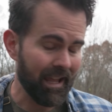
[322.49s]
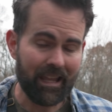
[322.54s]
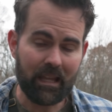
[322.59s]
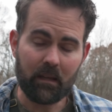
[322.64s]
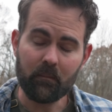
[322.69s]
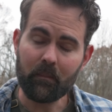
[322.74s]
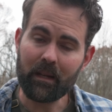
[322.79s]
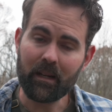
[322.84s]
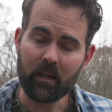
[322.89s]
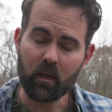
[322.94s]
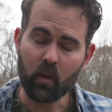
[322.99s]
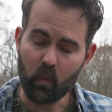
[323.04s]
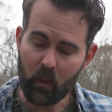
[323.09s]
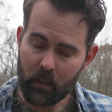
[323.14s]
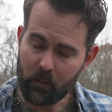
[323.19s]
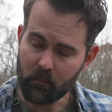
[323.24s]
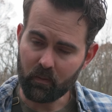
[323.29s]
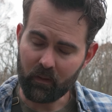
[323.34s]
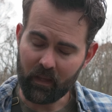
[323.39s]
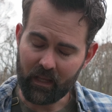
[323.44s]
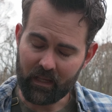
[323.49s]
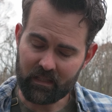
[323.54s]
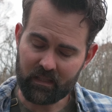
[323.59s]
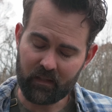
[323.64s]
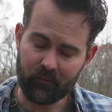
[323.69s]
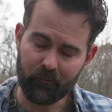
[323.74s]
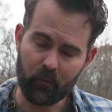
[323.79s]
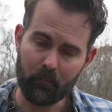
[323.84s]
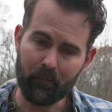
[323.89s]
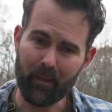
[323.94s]
it made a great place
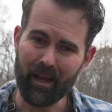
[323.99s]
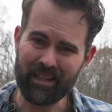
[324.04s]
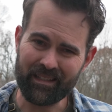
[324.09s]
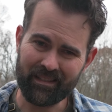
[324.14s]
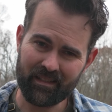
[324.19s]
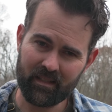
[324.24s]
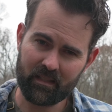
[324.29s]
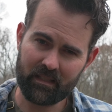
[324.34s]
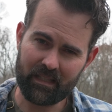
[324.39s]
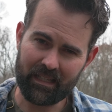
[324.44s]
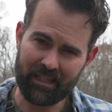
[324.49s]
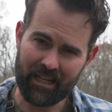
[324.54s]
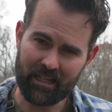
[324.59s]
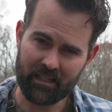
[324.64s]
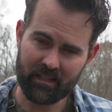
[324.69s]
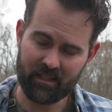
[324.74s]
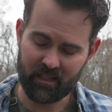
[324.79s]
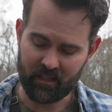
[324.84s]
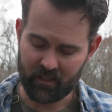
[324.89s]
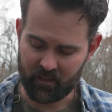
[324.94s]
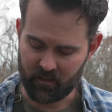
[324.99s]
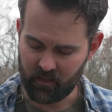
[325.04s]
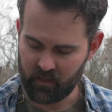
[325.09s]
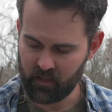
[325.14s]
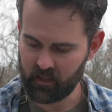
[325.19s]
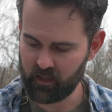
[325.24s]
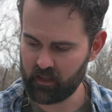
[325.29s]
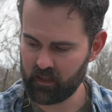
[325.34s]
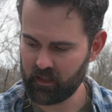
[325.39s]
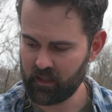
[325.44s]
for mice to nest in
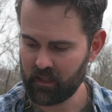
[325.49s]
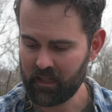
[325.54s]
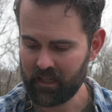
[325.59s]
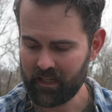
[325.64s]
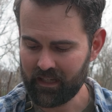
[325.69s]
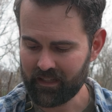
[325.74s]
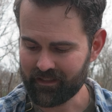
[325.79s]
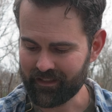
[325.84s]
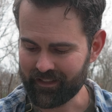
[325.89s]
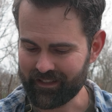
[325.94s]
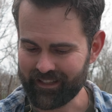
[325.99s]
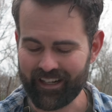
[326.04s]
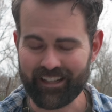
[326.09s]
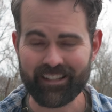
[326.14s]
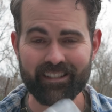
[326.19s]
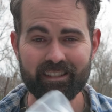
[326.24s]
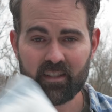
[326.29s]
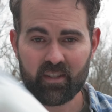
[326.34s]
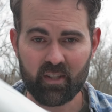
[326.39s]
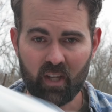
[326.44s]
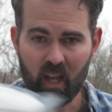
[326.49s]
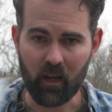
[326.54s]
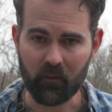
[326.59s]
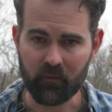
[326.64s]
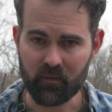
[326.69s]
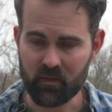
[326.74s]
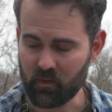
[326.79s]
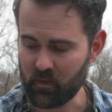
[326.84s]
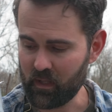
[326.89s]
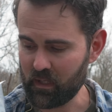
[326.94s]
because it's nice and soft.
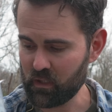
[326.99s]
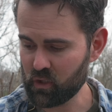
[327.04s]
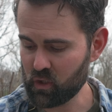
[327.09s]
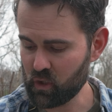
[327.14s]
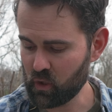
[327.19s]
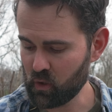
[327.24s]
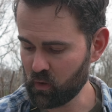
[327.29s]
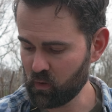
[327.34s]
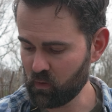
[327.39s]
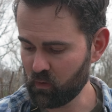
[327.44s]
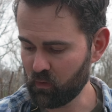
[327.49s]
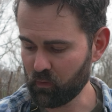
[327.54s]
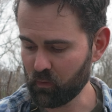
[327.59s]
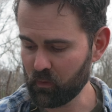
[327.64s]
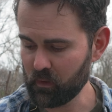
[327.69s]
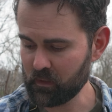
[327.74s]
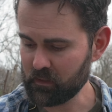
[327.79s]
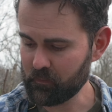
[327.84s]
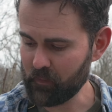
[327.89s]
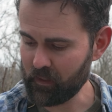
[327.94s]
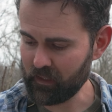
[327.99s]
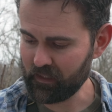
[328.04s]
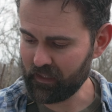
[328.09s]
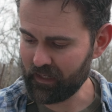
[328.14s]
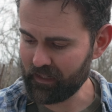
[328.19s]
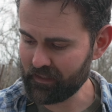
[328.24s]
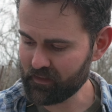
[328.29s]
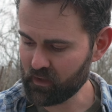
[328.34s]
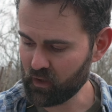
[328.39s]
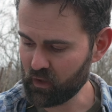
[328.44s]
So they chewed through it to make a
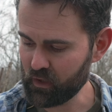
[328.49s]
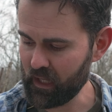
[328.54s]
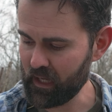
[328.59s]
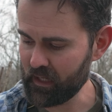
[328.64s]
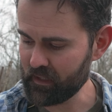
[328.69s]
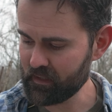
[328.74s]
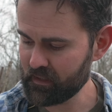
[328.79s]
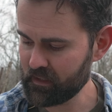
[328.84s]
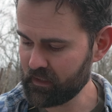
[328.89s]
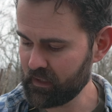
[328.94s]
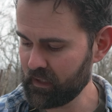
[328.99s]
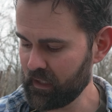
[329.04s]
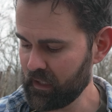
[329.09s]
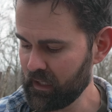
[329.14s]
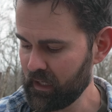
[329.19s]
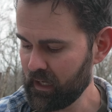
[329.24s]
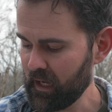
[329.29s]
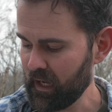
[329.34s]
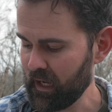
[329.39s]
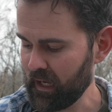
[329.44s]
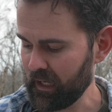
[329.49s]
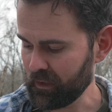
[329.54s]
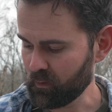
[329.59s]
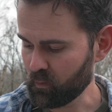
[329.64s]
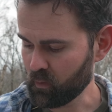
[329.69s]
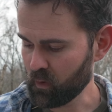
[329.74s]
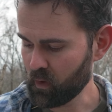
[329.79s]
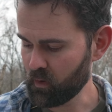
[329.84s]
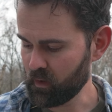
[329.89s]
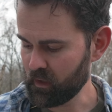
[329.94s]
nice little nest and
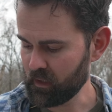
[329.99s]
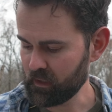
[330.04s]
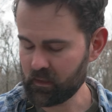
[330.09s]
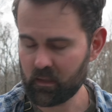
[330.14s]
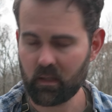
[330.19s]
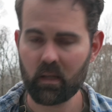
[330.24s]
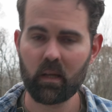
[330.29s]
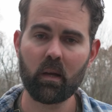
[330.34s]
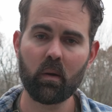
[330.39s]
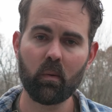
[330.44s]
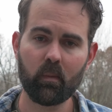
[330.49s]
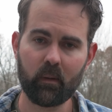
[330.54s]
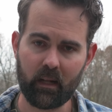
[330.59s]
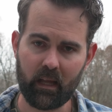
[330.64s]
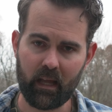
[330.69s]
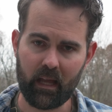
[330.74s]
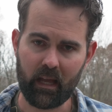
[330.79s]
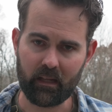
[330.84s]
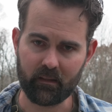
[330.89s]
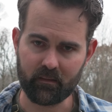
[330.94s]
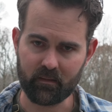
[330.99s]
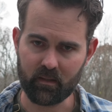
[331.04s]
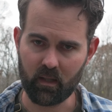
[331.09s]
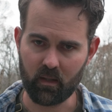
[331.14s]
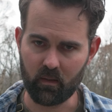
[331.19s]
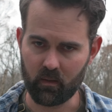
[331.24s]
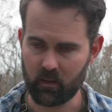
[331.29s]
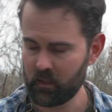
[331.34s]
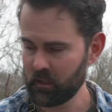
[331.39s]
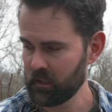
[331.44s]
ruined what I had.
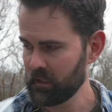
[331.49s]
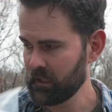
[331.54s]
So